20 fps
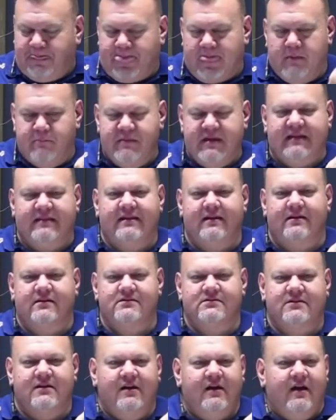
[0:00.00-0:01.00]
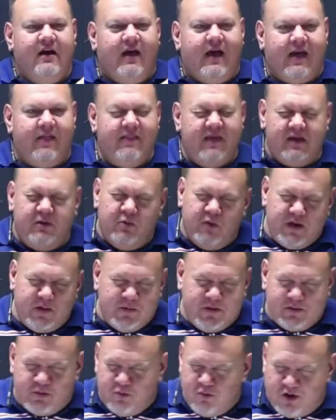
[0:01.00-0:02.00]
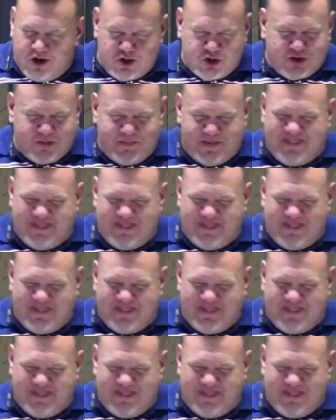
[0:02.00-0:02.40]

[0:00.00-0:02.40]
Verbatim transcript: the meetings. And then we would worship,